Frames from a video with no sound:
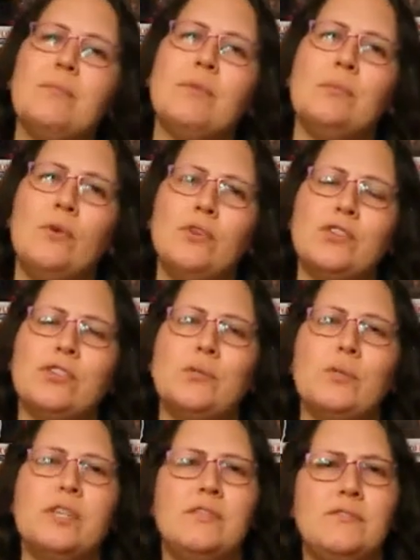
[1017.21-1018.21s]
but more just
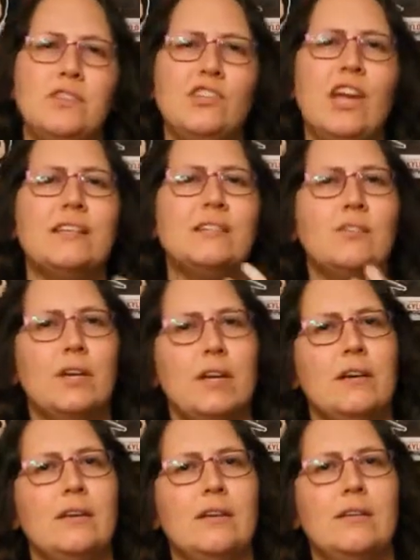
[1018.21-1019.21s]
all these vignettes
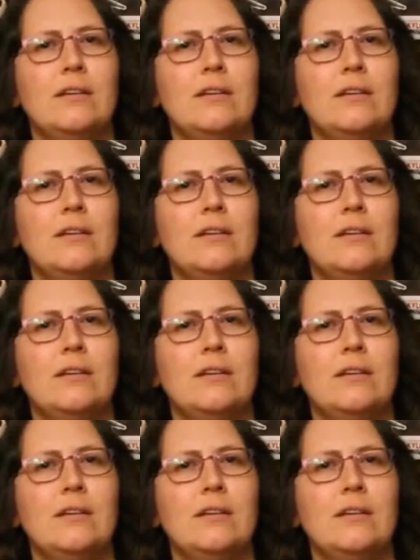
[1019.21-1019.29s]
looking at